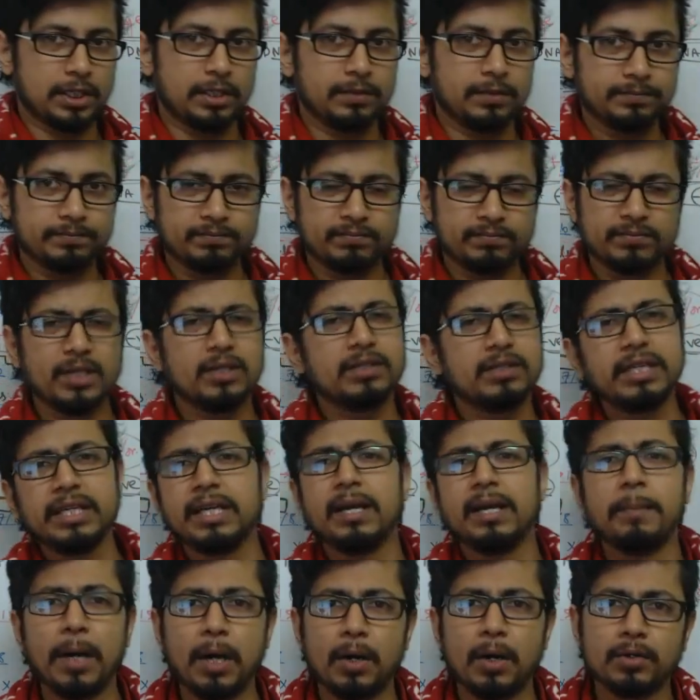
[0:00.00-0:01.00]
Now think
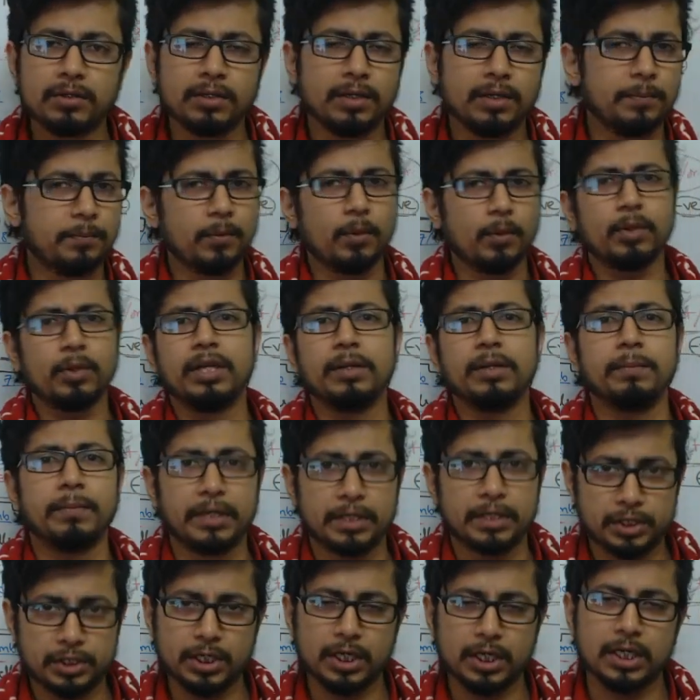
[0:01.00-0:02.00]
about a protein
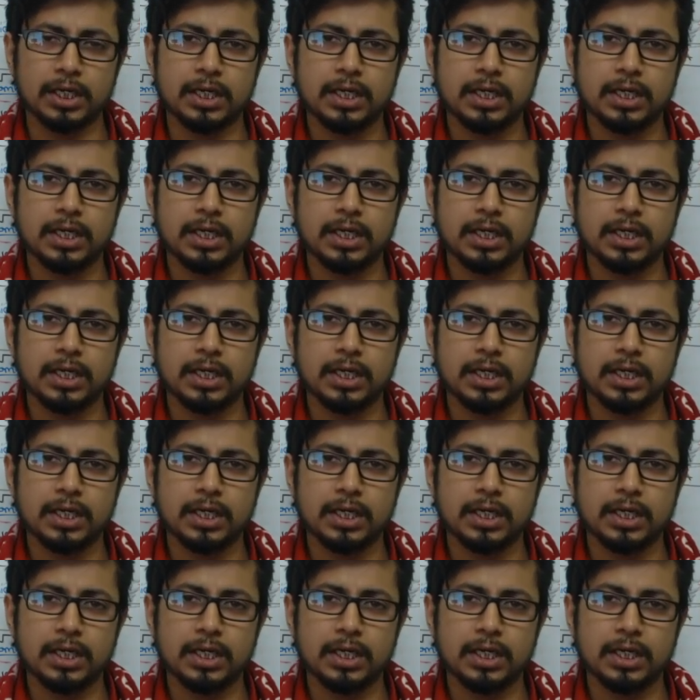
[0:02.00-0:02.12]
mixture